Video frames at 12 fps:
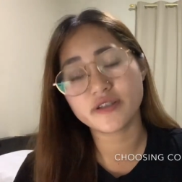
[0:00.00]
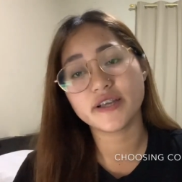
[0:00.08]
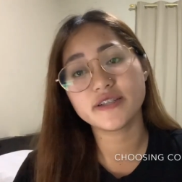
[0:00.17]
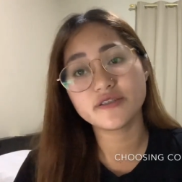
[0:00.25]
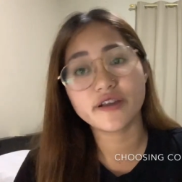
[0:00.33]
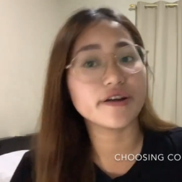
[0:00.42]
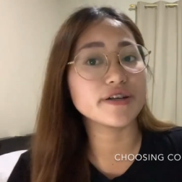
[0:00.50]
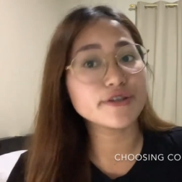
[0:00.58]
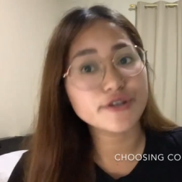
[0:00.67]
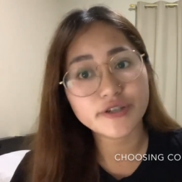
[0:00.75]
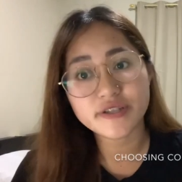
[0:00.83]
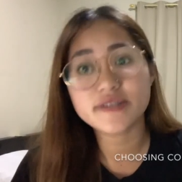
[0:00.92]
Is there a
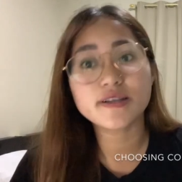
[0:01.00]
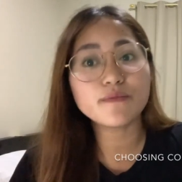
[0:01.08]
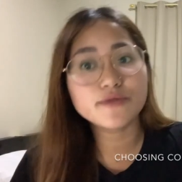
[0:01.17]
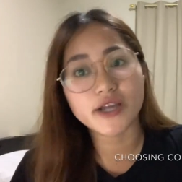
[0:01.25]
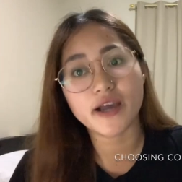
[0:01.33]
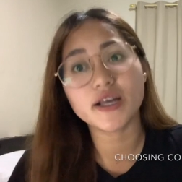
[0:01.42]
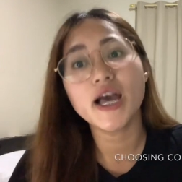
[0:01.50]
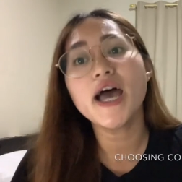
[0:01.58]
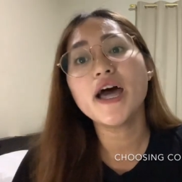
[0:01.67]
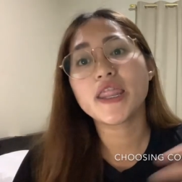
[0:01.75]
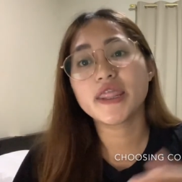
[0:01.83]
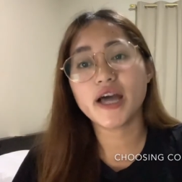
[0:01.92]
certain subject
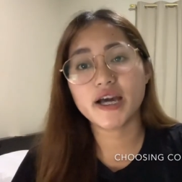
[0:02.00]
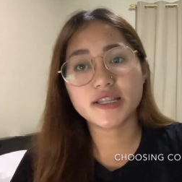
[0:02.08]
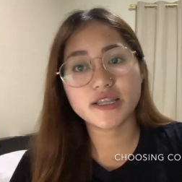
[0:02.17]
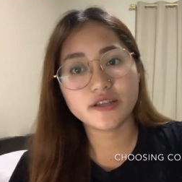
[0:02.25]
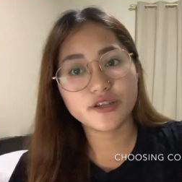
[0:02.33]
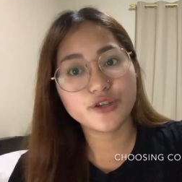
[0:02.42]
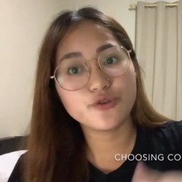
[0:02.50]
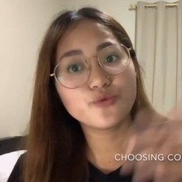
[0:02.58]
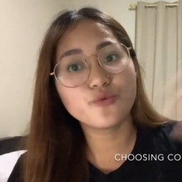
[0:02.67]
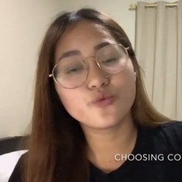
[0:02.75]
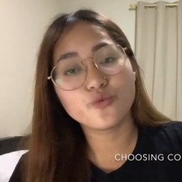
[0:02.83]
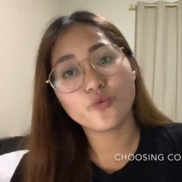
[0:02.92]
that
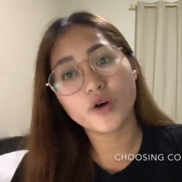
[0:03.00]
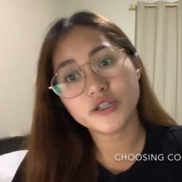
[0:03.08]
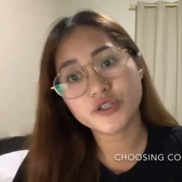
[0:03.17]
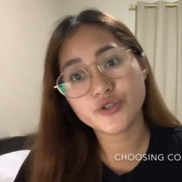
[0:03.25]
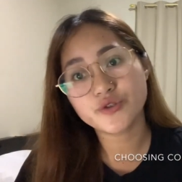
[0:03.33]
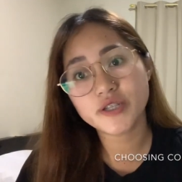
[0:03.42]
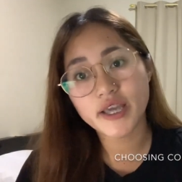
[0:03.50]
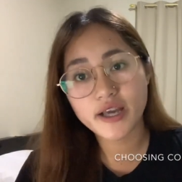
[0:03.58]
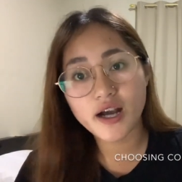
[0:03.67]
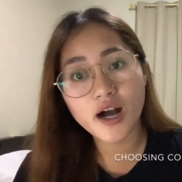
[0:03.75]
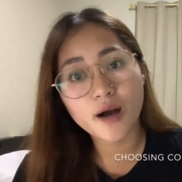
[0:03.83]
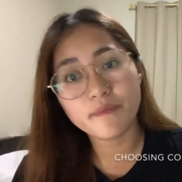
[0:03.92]
you want to
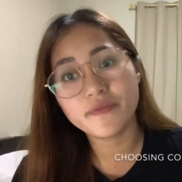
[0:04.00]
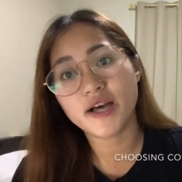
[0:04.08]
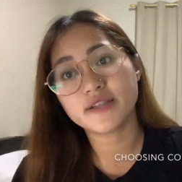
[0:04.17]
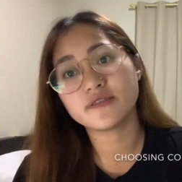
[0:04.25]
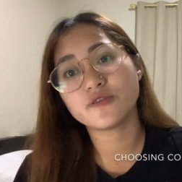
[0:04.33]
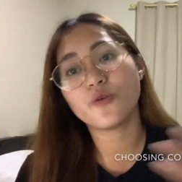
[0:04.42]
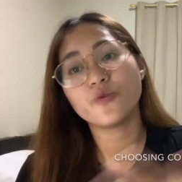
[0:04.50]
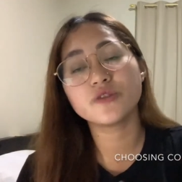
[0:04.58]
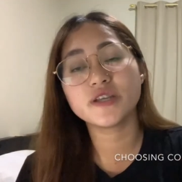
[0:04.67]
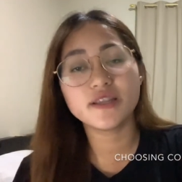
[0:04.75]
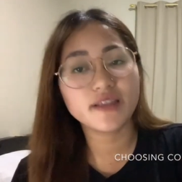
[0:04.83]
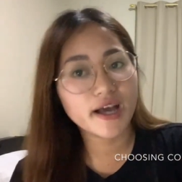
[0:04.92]
take up that
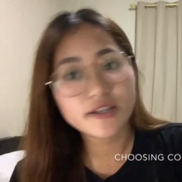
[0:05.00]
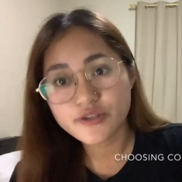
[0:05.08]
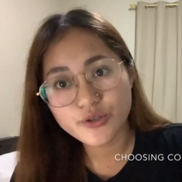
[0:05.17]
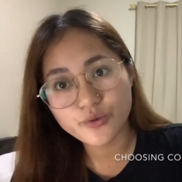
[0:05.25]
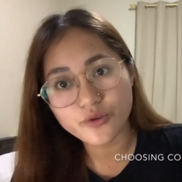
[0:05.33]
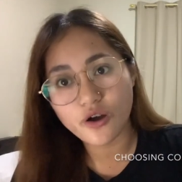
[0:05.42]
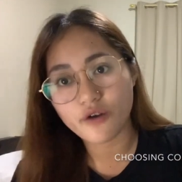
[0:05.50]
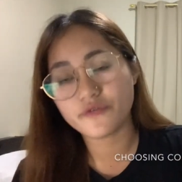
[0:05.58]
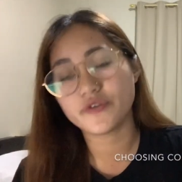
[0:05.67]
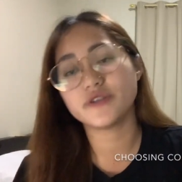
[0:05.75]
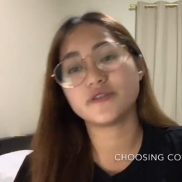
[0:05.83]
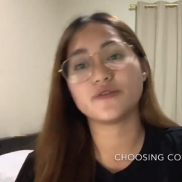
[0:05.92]
only that school
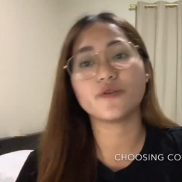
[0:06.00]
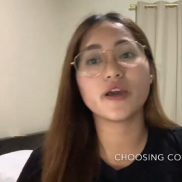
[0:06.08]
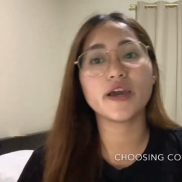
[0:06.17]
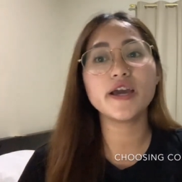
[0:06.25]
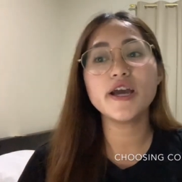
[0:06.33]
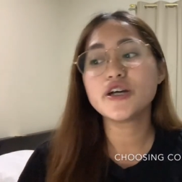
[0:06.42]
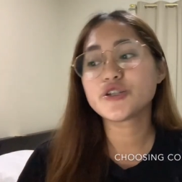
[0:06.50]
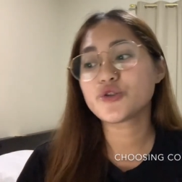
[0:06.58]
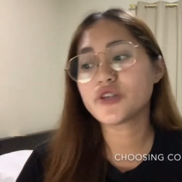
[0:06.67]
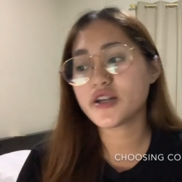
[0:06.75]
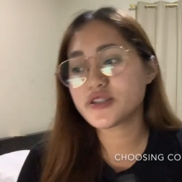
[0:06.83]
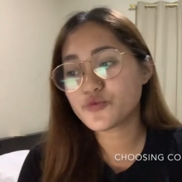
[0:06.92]
offers? Okay, so
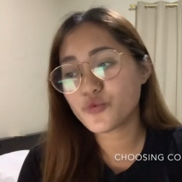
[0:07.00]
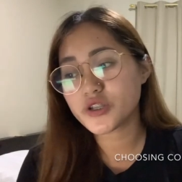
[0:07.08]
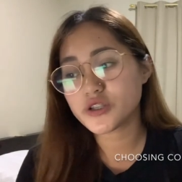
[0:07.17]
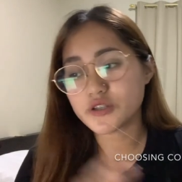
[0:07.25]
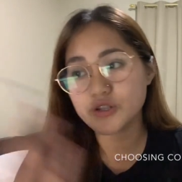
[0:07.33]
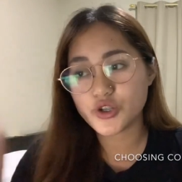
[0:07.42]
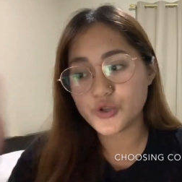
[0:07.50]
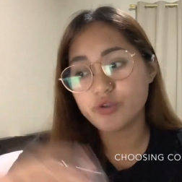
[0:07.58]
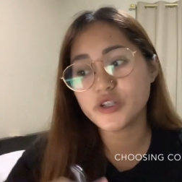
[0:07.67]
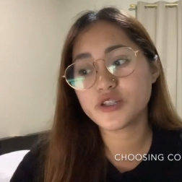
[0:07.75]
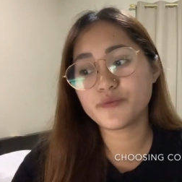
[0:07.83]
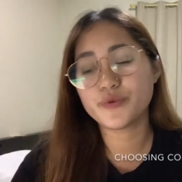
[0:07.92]
that's what you
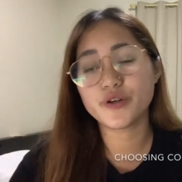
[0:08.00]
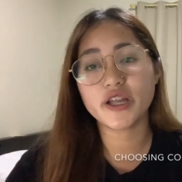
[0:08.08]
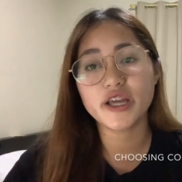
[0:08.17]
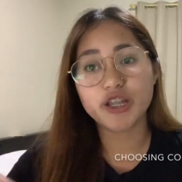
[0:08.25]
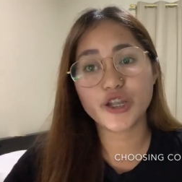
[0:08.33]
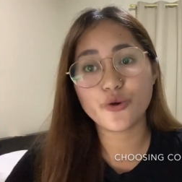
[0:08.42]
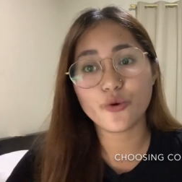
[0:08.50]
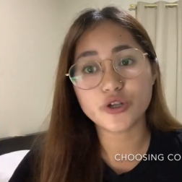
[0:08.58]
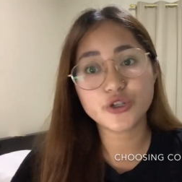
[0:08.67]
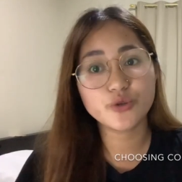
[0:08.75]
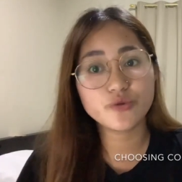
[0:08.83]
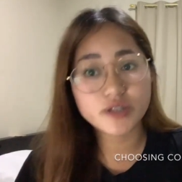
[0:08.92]
need to put in your
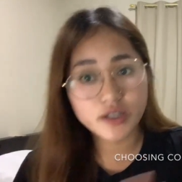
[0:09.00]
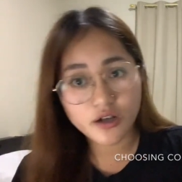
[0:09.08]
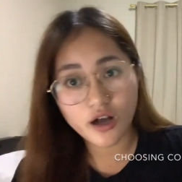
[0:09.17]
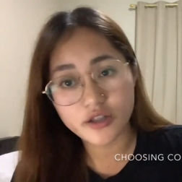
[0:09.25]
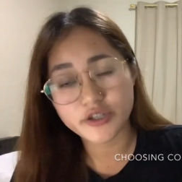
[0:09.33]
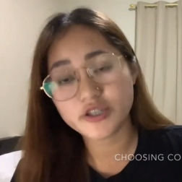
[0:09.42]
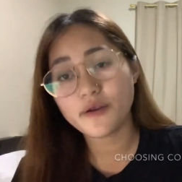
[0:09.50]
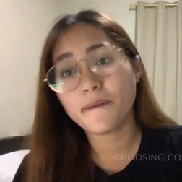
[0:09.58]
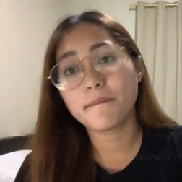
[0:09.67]
choosing college.